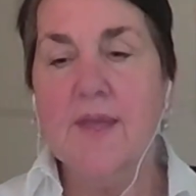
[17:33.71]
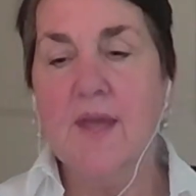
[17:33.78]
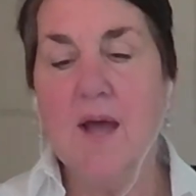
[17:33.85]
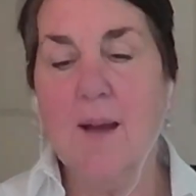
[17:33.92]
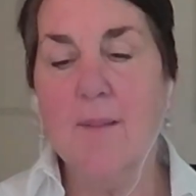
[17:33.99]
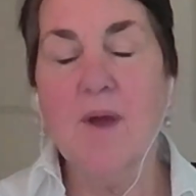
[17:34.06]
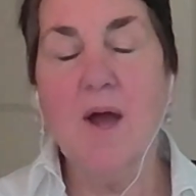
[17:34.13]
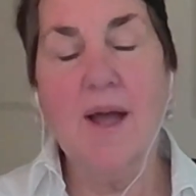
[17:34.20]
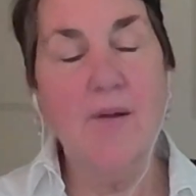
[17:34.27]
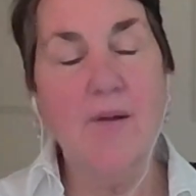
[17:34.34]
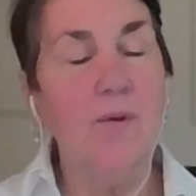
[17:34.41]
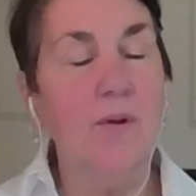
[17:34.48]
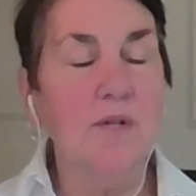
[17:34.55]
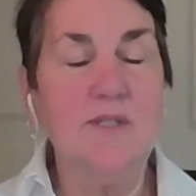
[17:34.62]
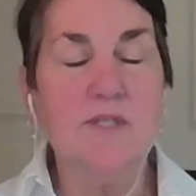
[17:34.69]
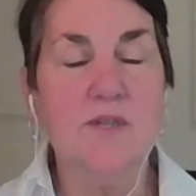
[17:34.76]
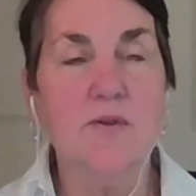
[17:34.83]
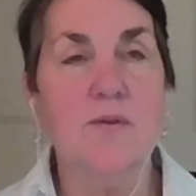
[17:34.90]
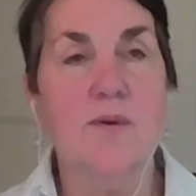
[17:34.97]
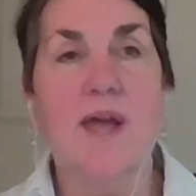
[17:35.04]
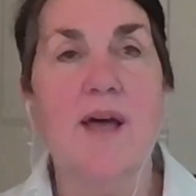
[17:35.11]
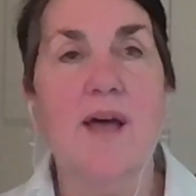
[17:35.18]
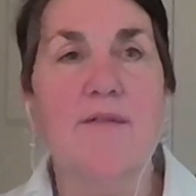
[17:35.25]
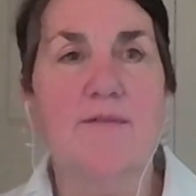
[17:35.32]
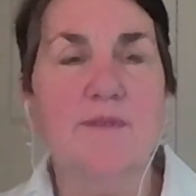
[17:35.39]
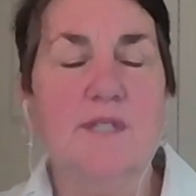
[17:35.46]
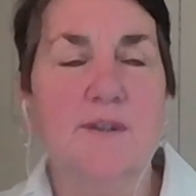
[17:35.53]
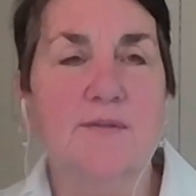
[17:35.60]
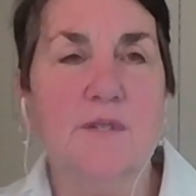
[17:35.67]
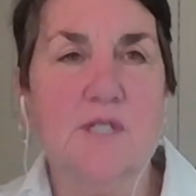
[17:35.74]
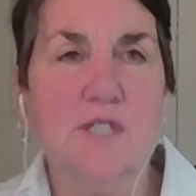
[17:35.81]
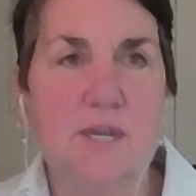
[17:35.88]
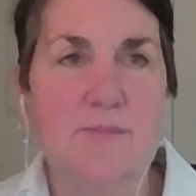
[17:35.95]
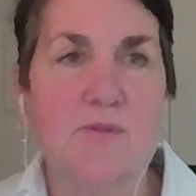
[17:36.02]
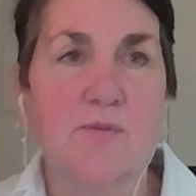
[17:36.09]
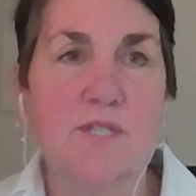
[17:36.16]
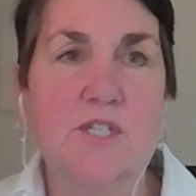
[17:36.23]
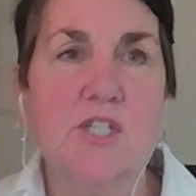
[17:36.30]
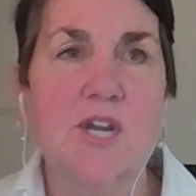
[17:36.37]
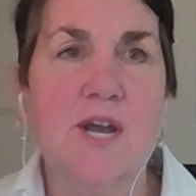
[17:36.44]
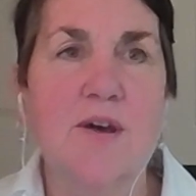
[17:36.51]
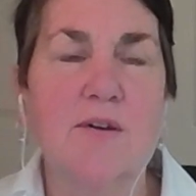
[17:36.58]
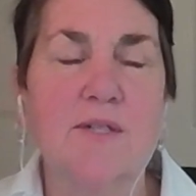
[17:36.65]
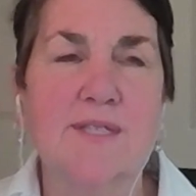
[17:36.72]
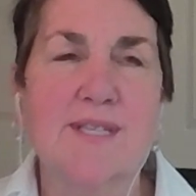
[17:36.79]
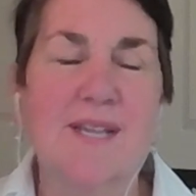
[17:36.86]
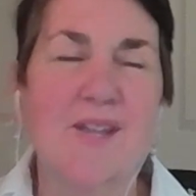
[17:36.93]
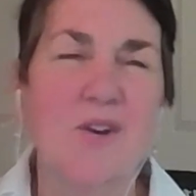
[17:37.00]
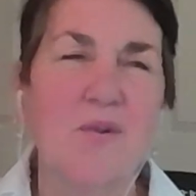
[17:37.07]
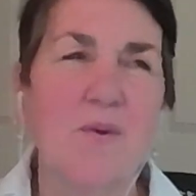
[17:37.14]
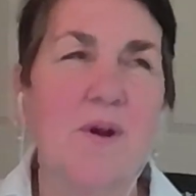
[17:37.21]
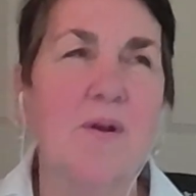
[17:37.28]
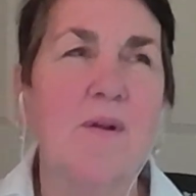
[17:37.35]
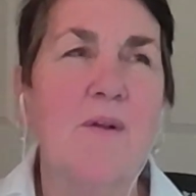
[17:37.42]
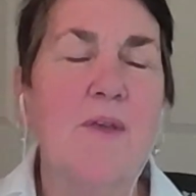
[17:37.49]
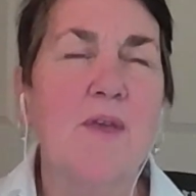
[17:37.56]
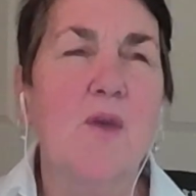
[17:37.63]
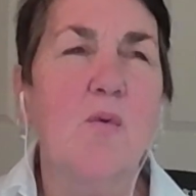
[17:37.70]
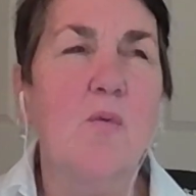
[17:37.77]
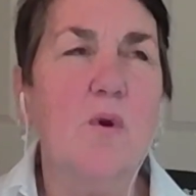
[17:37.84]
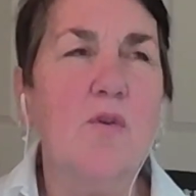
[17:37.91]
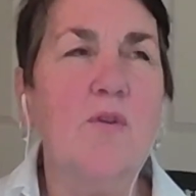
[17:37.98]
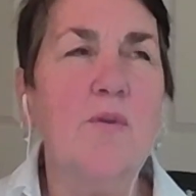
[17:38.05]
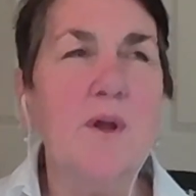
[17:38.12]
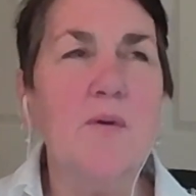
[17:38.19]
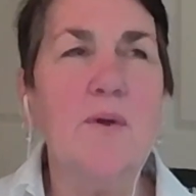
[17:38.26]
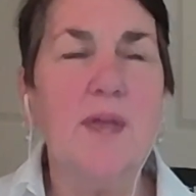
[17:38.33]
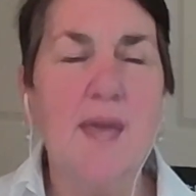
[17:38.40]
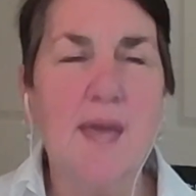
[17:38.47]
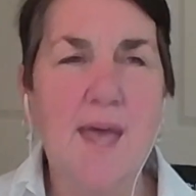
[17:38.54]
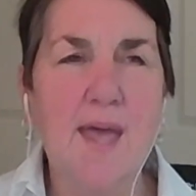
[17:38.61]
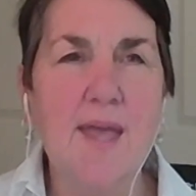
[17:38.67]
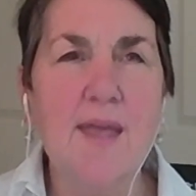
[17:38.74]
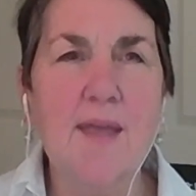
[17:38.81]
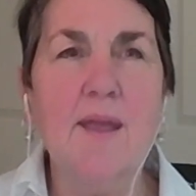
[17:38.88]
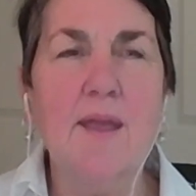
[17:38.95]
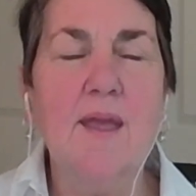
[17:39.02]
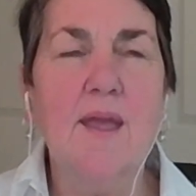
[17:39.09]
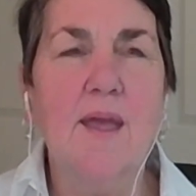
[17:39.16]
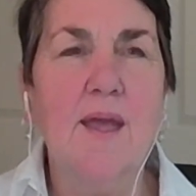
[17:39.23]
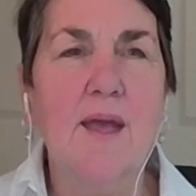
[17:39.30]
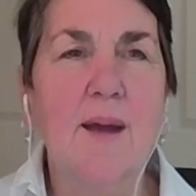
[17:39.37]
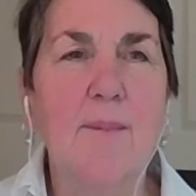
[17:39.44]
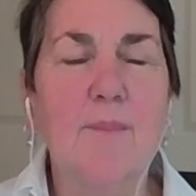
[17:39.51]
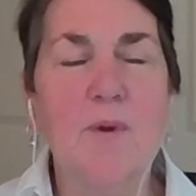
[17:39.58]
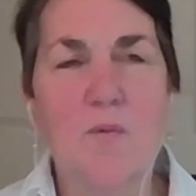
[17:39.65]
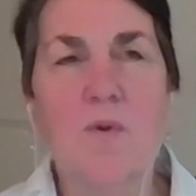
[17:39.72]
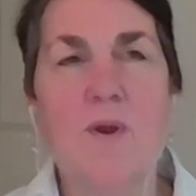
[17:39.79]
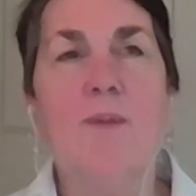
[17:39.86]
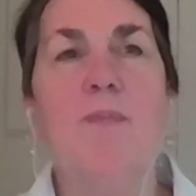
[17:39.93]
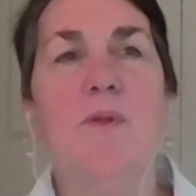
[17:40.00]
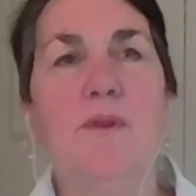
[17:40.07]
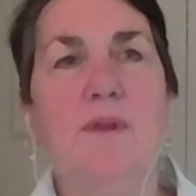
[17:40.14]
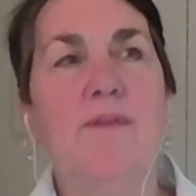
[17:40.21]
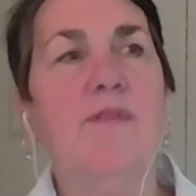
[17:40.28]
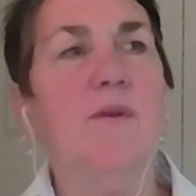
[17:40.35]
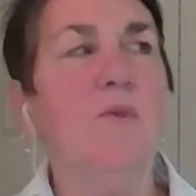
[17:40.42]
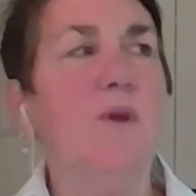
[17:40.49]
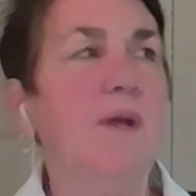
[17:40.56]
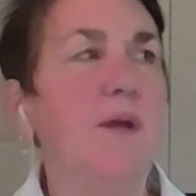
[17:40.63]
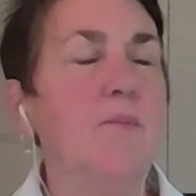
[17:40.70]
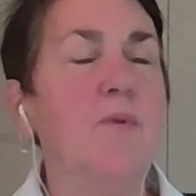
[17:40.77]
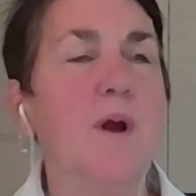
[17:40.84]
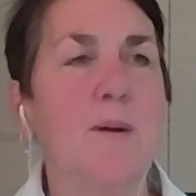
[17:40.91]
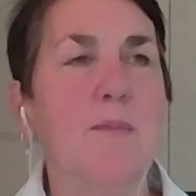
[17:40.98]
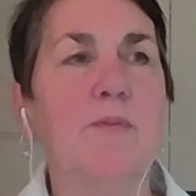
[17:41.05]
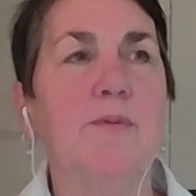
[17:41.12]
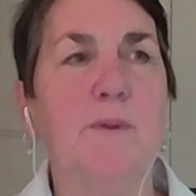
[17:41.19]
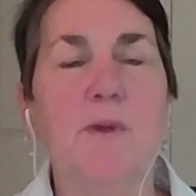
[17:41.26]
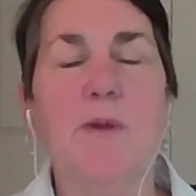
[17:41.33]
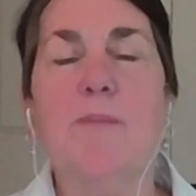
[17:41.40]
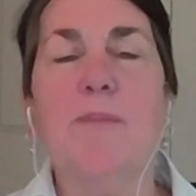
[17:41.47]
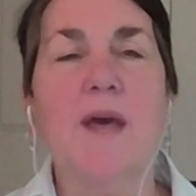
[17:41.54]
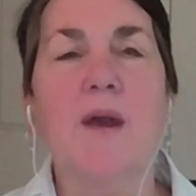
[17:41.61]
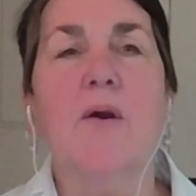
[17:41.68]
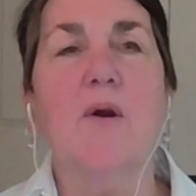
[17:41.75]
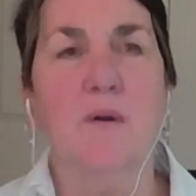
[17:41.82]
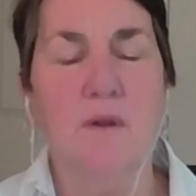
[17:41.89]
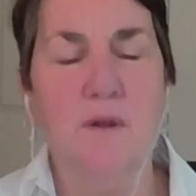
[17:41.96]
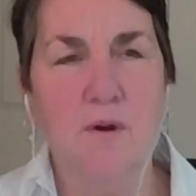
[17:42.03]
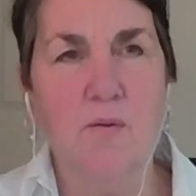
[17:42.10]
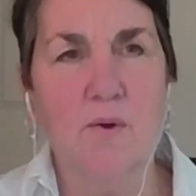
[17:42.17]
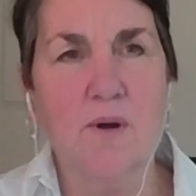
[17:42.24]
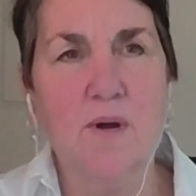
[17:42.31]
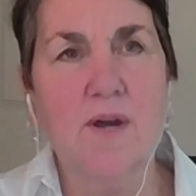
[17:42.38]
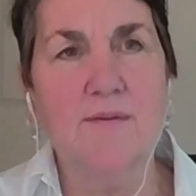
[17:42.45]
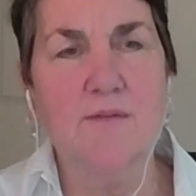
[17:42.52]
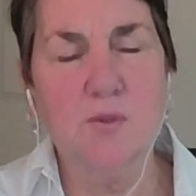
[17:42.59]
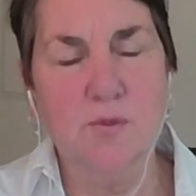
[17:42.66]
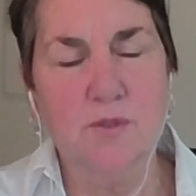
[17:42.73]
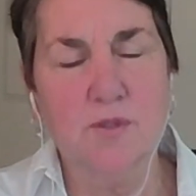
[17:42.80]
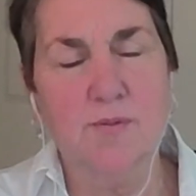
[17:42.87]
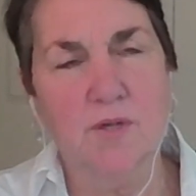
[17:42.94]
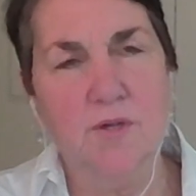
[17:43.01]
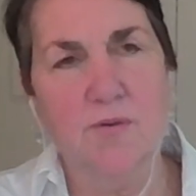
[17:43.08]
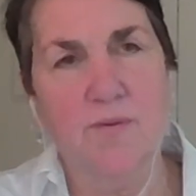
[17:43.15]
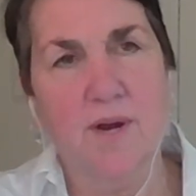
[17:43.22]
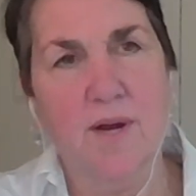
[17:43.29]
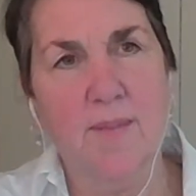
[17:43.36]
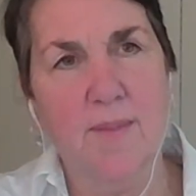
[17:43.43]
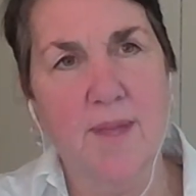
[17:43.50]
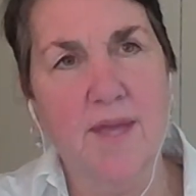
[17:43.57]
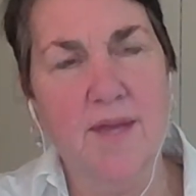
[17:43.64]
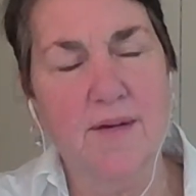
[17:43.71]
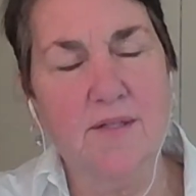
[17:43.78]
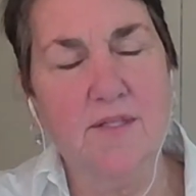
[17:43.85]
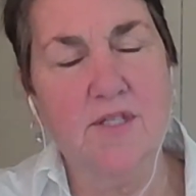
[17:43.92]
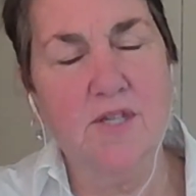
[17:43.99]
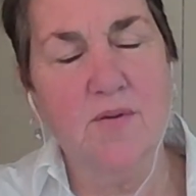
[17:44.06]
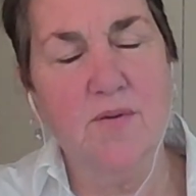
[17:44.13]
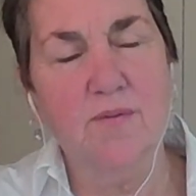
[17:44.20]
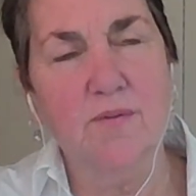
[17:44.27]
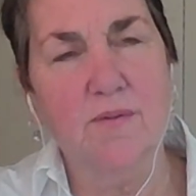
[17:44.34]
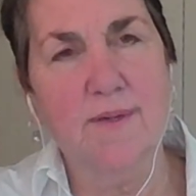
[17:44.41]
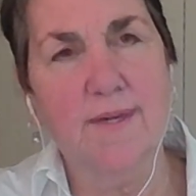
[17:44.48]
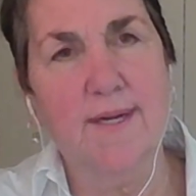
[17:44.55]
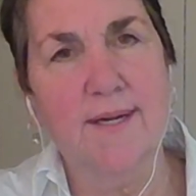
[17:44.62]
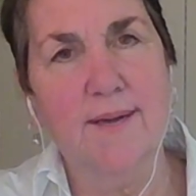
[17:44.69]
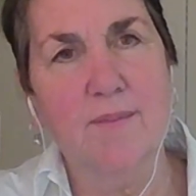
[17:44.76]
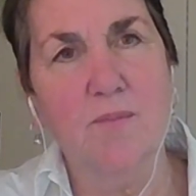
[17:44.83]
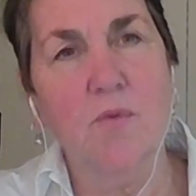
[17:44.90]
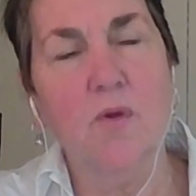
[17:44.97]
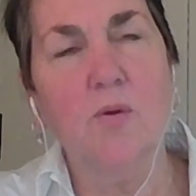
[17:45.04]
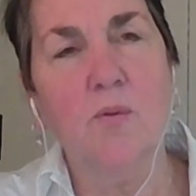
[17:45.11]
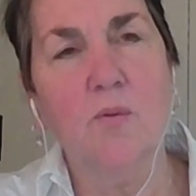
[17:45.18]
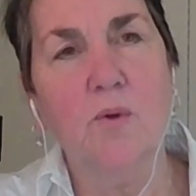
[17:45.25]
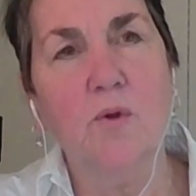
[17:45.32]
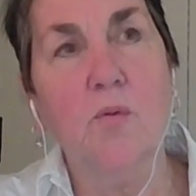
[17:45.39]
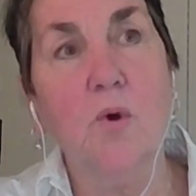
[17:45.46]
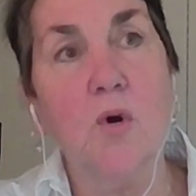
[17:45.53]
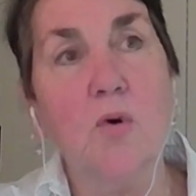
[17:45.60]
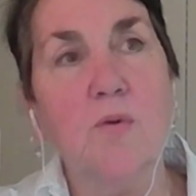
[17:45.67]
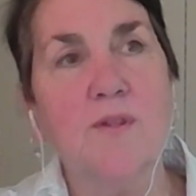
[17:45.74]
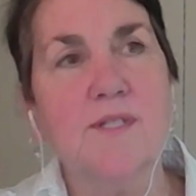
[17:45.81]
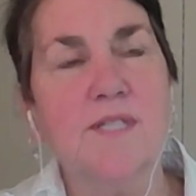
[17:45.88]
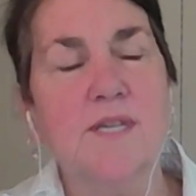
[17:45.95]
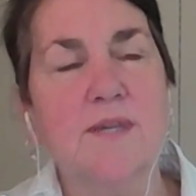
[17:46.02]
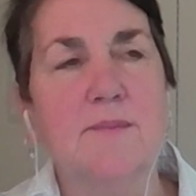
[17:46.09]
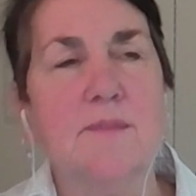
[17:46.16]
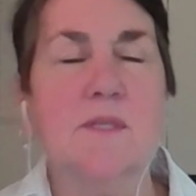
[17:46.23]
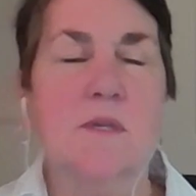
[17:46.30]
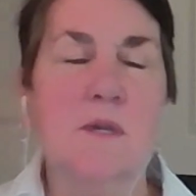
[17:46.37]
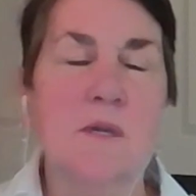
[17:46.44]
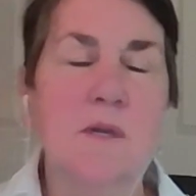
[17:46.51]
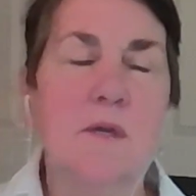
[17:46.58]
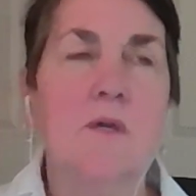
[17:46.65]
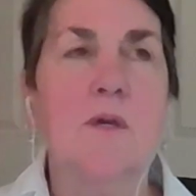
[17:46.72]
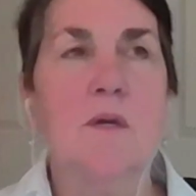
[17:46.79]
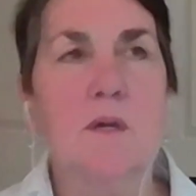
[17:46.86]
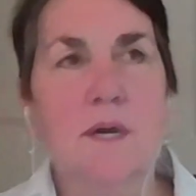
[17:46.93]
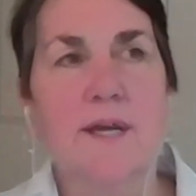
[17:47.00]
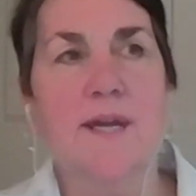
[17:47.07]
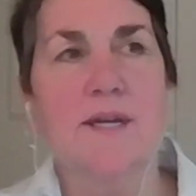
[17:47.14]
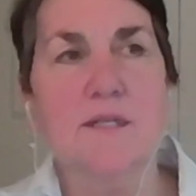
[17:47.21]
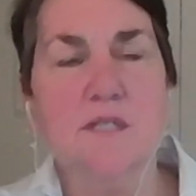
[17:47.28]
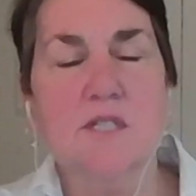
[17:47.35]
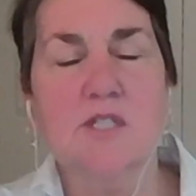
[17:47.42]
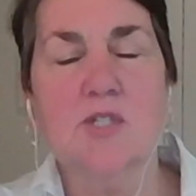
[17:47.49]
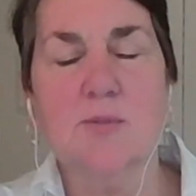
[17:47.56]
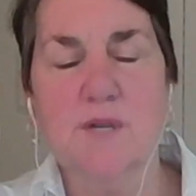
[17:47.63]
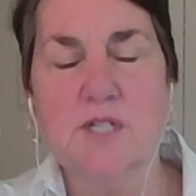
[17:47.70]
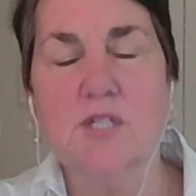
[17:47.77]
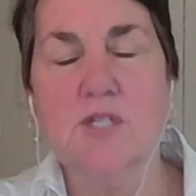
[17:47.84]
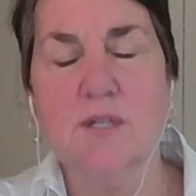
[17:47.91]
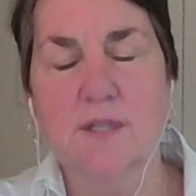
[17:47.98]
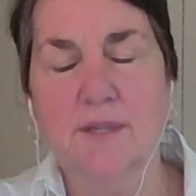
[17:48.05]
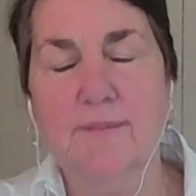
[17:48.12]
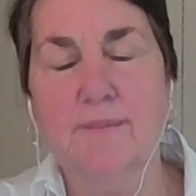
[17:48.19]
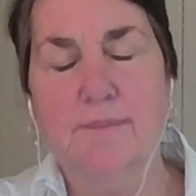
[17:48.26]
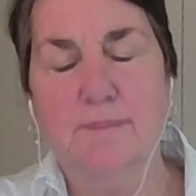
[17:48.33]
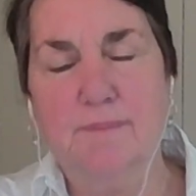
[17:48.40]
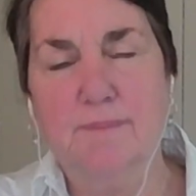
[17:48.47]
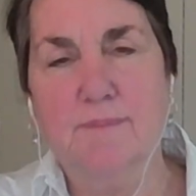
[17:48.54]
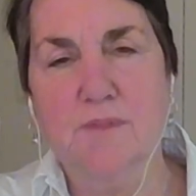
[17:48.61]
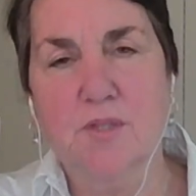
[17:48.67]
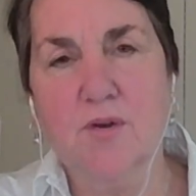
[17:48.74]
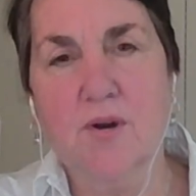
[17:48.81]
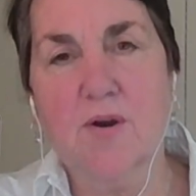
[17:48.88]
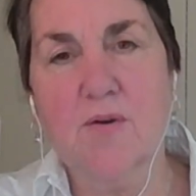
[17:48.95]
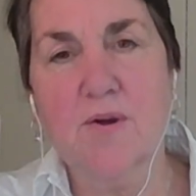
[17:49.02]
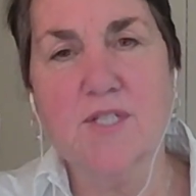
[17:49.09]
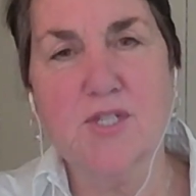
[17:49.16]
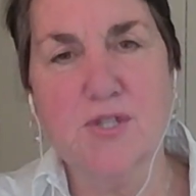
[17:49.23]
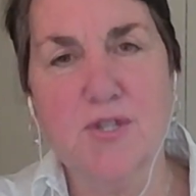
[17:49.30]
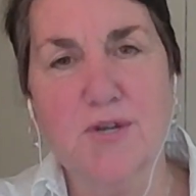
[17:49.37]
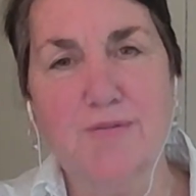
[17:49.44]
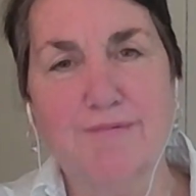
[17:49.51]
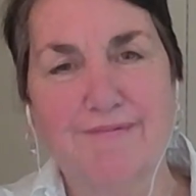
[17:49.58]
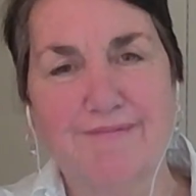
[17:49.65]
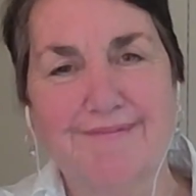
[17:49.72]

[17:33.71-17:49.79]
I will also have different teams reach out and say, you know what, we're doing okay, but we believe that we can probably be better. What kind of tools would you recommend? So we'll work with teams again situationally. It's a great question though.